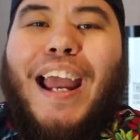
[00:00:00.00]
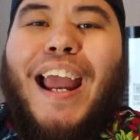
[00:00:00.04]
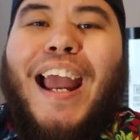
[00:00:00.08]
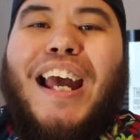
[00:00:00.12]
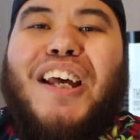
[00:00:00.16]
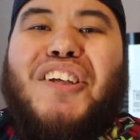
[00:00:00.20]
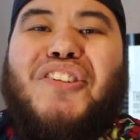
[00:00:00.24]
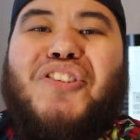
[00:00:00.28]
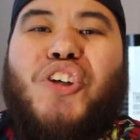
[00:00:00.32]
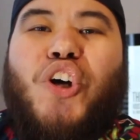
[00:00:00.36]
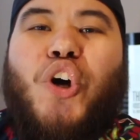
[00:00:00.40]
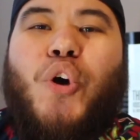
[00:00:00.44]

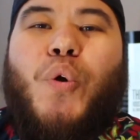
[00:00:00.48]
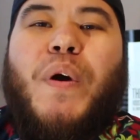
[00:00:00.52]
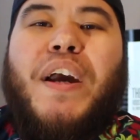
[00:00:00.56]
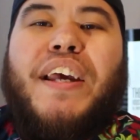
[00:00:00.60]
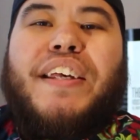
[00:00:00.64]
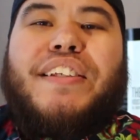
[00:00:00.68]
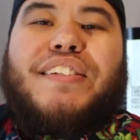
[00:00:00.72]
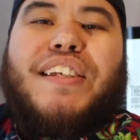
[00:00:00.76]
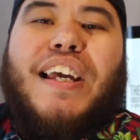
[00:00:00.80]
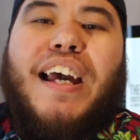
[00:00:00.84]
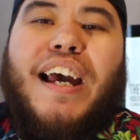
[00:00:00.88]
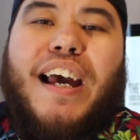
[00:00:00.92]
As
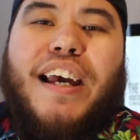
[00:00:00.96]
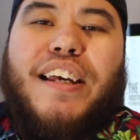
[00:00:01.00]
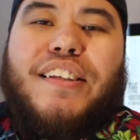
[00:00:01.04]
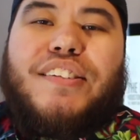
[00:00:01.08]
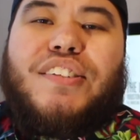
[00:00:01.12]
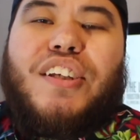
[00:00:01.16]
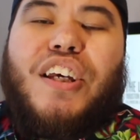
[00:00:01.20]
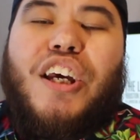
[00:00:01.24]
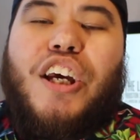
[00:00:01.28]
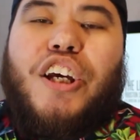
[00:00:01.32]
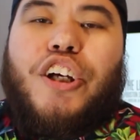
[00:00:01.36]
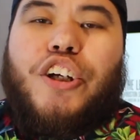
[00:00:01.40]
always,
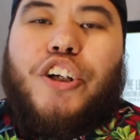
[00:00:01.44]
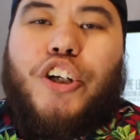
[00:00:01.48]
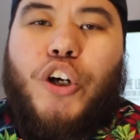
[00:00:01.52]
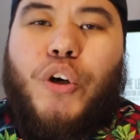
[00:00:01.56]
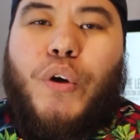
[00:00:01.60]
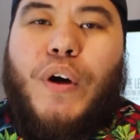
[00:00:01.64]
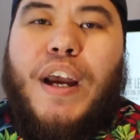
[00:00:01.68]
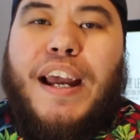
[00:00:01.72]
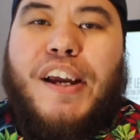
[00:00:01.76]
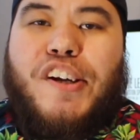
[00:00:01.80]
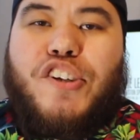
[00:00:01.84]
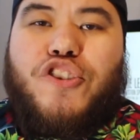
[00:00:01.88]
guys,
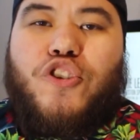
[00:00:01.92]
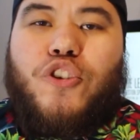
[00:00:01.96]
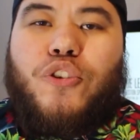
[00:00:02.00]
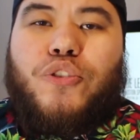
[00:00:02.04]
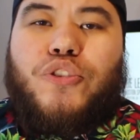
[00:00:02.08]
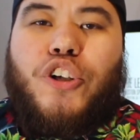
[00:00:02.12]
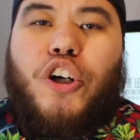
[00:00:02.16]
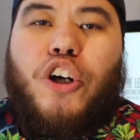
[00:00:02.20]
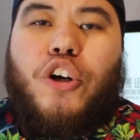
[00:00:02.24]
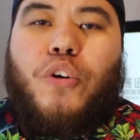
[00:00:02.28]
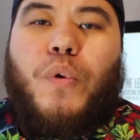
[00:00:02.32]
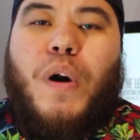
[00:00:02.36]
go
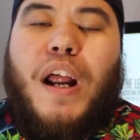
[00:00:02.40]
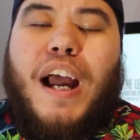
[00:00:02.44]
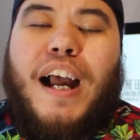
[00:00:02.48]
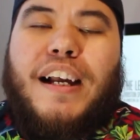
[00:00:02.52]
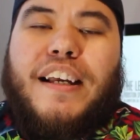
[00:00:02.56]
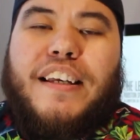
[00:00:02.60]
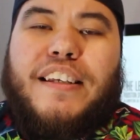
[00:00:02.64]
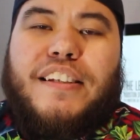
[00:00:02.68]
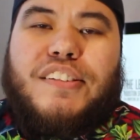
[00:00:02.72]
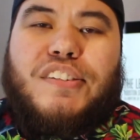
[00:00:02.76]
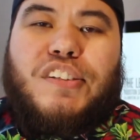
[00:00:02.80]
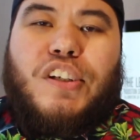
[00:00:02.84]
Astros, go
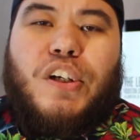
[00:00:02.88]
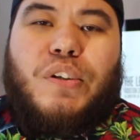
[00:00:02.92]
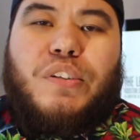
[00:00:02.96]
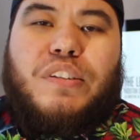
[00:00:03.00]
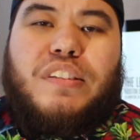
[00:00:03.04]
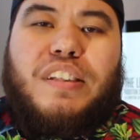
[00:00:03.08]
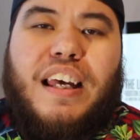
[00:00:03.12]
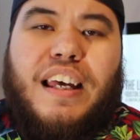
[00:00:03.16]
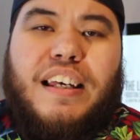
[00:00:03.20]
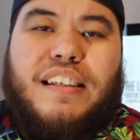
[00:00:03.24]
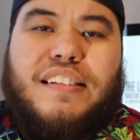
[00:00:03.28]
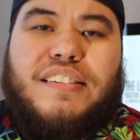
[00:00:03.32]
Rockets, go
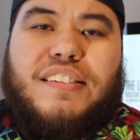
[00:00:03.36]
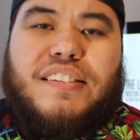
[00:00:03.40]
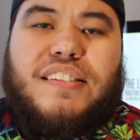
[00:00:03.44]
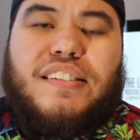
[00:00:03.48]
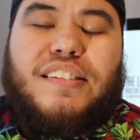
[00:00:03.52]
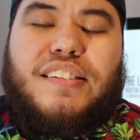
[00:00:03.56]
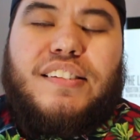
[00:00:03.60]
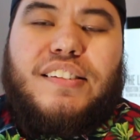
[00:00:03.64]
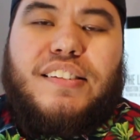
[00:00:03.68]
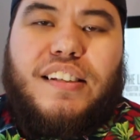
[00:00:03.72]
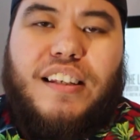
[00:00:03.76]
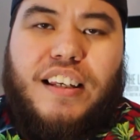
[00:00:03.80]

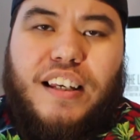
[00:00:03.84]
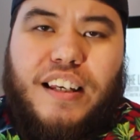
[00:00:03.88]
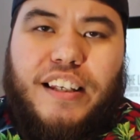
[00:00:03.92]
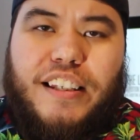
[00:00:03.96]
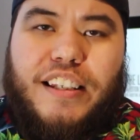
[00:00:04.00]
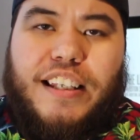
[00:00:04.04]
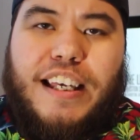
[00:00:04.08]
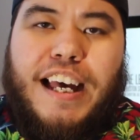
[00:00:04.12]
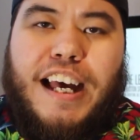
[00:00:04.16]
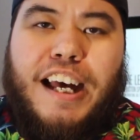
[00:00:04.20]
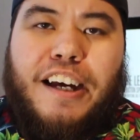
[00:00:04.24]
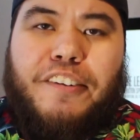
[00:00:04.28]
Texans.
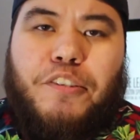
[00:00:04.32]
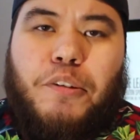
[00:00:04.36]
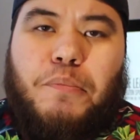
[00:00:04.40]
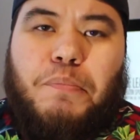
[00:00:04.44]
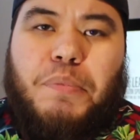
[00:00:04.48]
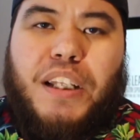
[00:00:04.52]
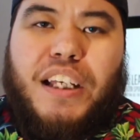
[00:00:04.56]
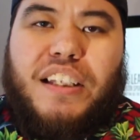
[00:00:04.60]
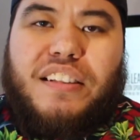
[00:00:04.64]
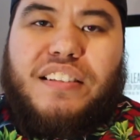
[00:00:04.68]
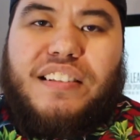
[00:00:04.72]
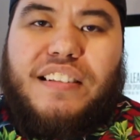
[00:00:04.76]
You have a
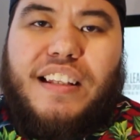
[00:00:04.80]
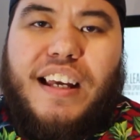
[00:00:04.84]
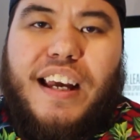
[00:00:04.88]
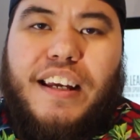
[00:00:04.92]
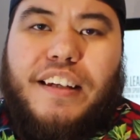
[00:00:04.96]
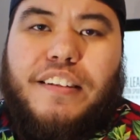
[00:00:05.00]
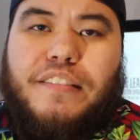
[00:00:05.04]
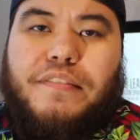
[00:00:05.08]
blessed day.